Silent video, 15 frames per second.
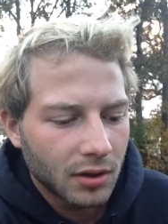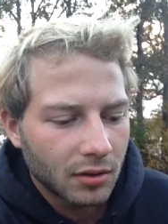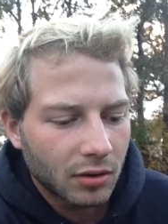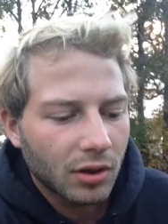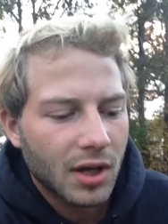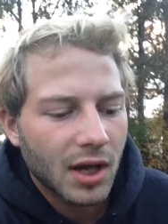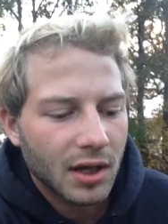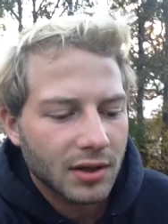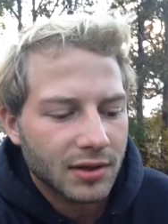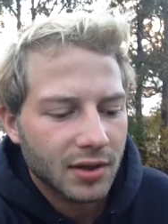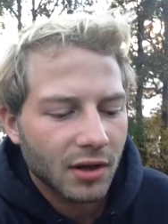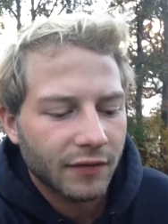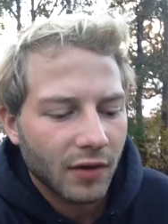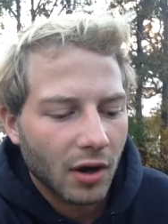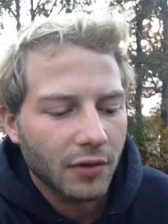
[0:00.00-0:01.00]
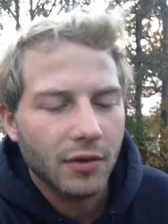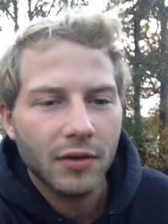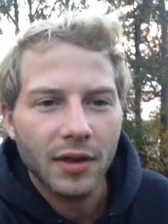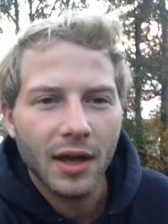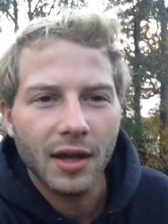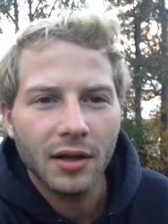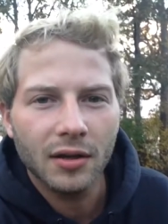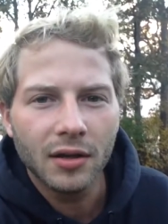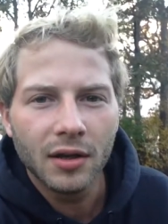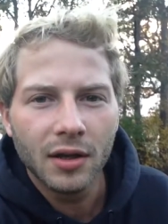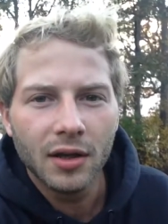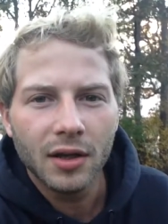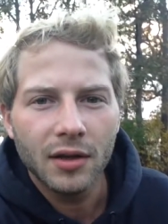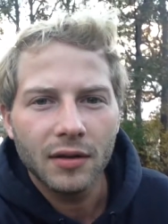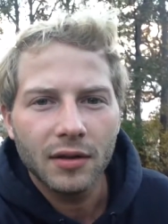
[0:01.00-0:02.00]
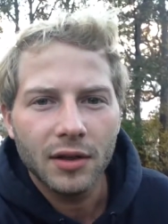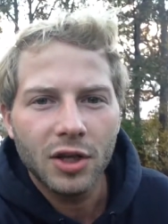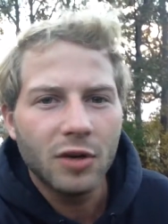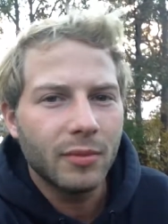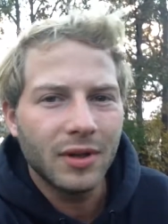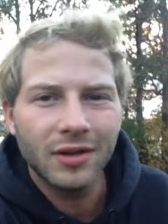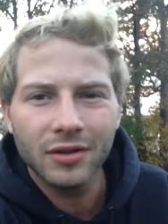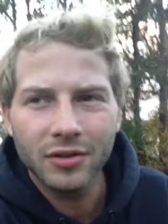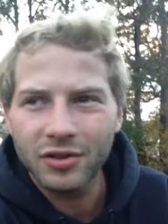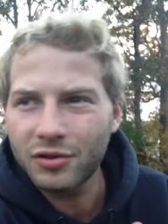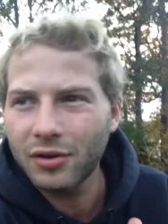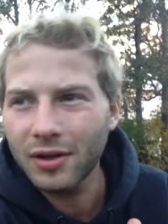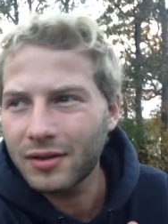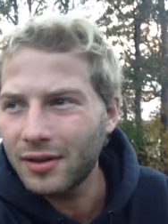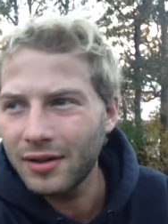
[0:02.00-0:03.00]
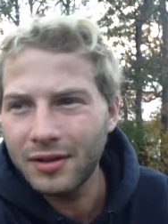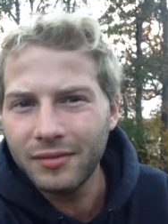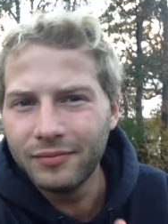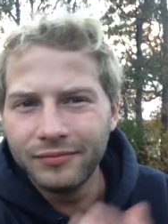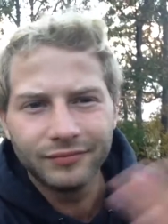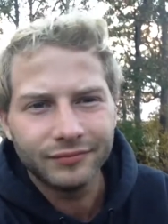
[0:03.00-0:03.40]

look at stuff other than human constructed